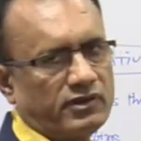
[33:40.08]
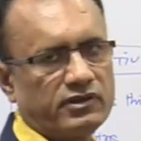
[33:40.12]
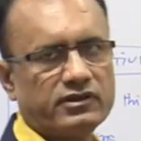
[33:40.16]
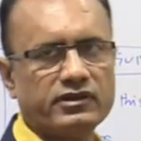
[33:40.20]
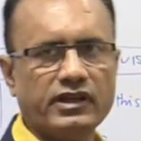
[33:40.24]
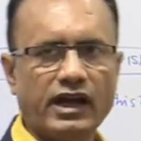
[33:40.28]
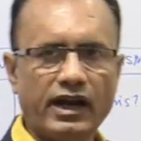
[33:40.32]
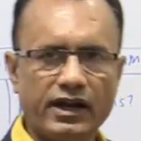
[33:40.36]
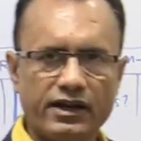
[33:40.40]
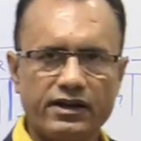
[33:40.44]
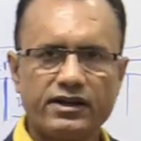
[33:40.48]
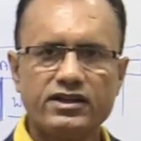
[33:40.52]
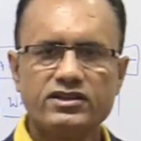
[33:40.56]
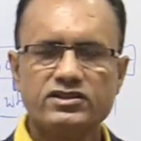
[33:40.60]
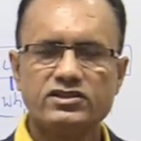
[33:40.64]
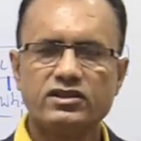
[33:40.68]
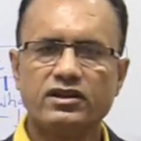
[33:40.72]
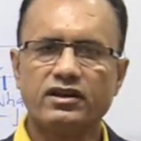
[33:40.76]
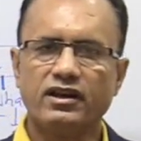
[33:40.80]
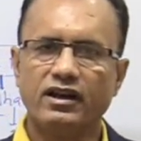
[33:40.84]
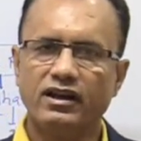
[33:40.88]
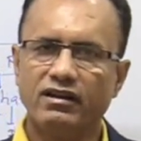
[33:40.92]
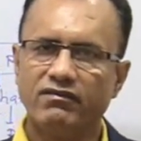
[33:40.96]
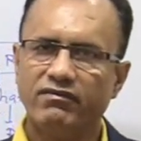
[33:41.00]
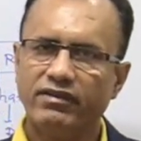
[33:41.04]
that is
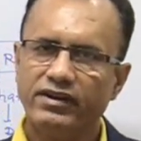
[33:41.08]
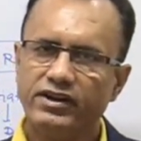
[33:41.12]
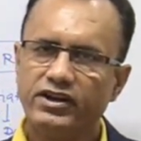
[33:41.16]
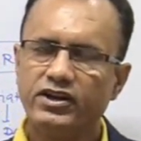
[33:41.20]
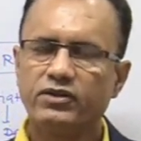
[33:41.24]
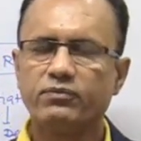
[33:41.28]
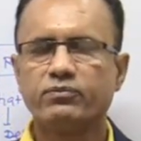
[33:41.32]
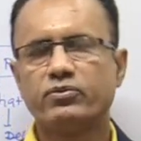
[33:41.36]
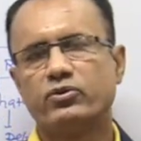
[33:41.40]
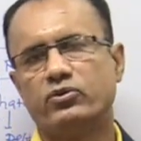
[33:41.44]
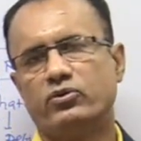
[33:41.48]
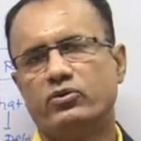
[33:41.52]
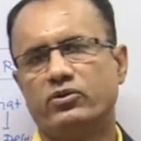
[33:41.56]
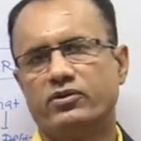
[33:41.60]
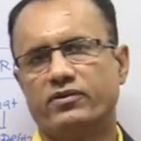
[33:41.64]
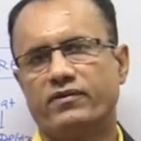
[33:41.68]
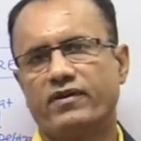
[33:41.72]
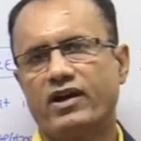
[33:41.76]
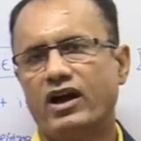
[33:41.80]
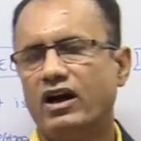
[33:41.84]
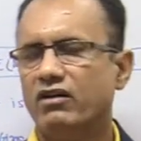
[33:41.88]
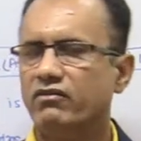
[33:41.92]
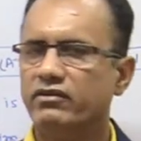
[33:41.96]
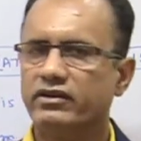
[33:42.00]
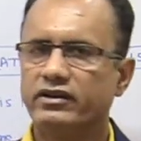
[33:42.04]
relevant for
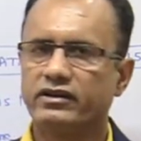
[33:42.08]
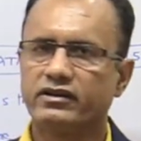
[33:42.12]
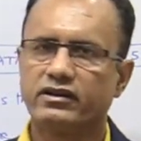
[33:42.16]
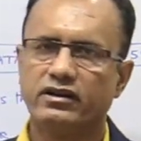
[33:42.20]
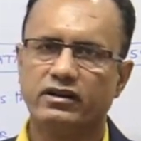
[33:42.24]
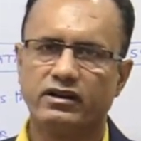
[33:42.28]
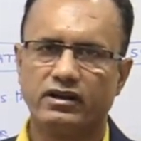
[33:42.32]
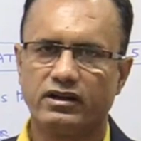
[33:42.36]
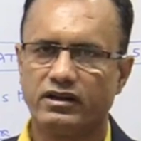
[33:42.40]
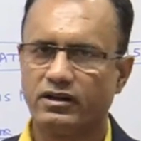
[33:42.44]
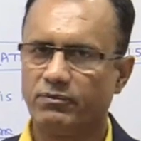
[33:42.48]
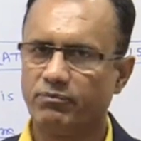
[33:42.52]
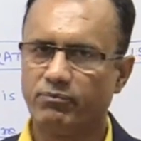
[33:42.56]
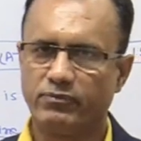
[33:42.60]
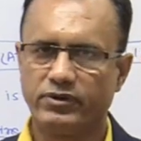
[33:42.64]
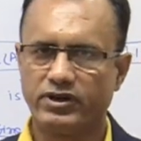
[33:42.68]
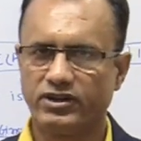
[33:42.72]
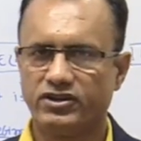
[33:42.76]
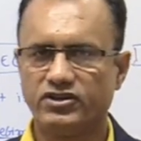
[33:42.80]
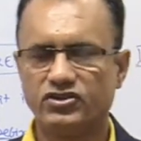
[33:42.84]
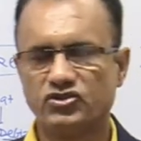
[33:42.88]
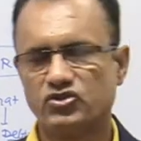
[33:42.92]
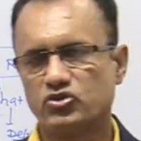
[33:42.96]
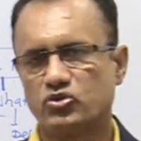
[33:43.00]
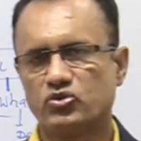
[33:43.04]
our
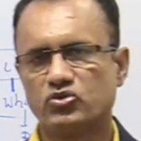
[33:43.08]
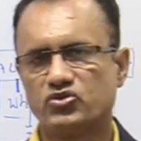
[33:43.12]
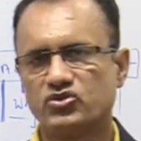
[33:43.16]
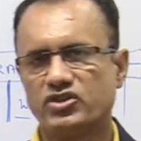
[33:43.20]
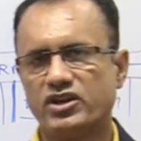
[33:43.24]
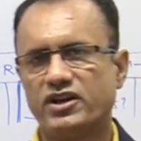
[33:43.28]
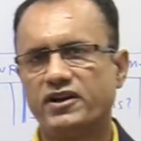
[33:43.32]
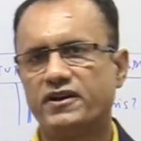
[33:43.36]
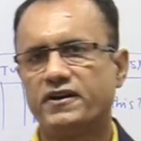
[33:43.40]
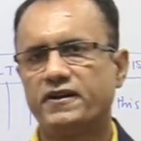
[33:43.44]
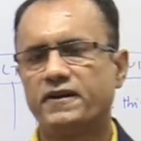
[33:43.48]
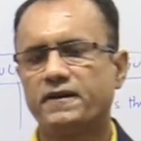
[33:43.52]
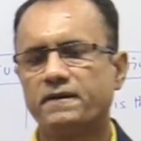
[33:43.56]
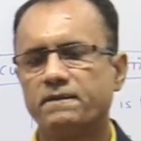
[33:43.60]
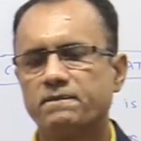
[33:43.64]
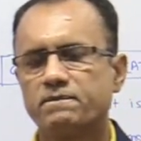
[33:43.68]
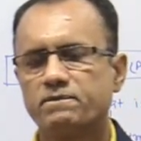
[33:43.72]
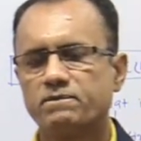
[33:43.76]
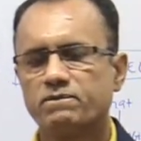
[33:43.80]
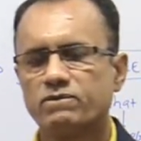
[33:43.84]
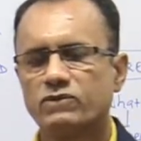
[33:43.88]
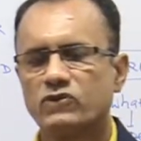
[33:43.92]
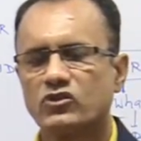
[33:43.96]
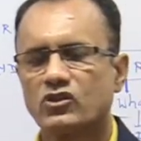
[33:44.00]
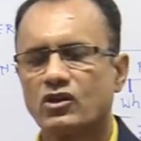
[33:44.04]
contemporary society.
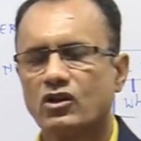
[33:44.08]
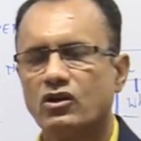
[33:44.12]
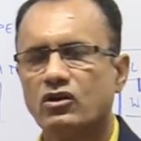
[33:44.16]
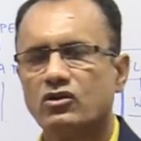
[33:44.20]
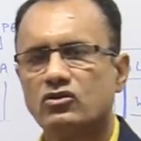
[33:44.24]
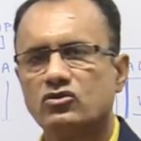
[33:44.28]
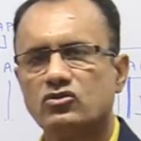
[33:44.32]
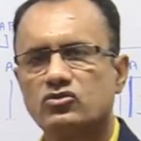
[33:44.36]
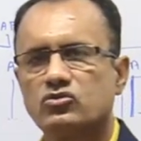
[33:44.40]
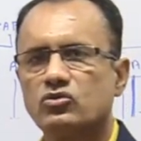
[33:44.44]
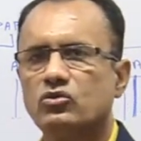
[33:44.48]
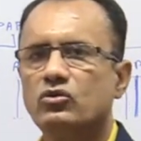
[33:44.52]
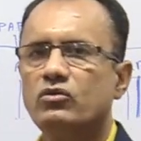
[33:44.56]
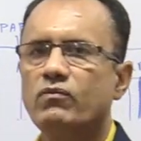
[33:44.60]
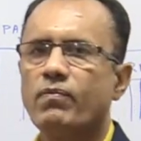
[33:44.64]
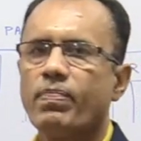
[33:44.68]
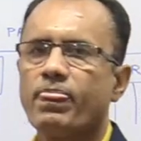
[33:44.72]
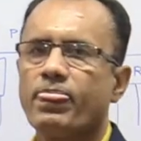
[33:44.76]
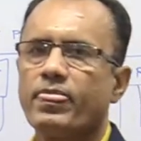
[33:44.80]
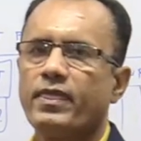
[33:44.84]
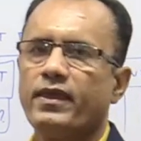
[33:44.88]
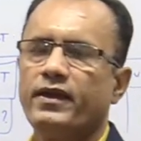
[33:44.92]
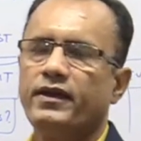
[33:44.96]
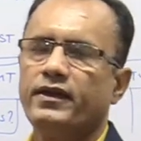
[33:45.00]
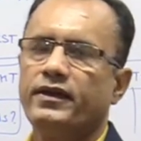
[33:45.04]
So
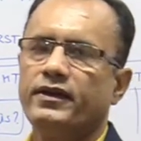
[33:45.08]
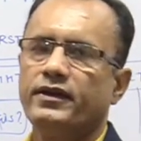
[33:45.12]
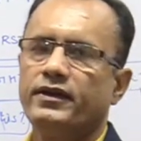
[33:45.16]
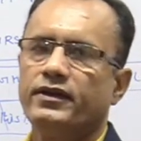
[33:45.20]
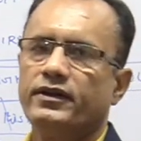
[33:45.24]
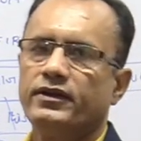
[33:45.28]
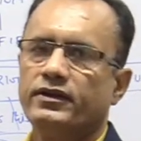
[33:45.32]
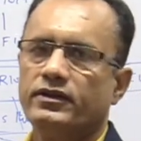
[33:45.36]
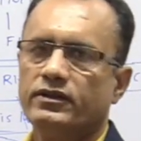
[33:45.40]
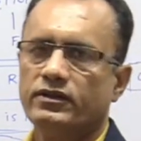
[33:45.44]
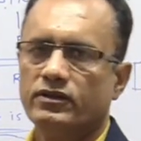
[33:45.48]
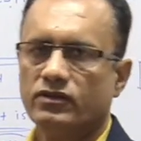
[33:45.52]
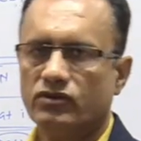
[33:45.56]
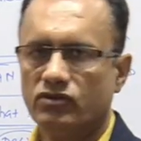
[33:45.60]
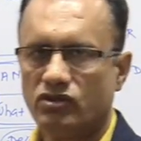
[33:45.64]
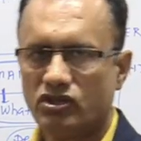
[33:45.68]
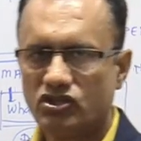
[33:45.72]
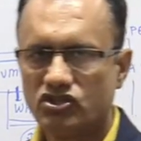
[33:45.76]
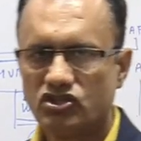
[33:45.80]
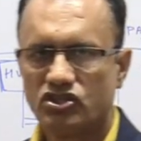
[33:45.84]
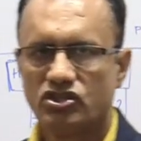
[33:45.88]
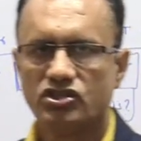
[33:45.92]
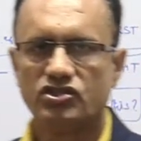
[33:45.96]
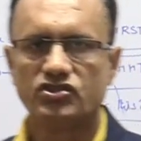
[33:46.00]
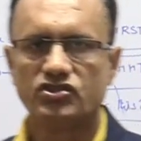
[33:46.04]
this